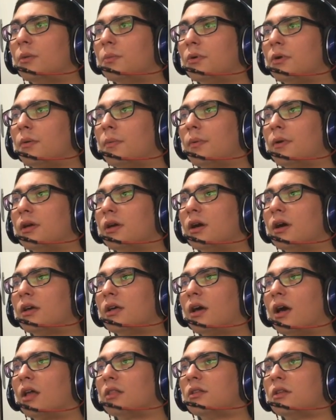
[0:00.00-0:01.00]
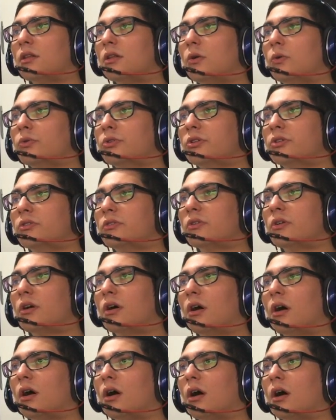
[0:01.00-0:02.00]
probably I hadn't loaded
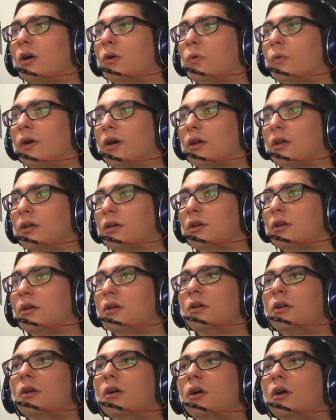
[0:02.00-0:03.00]
uh, correctly here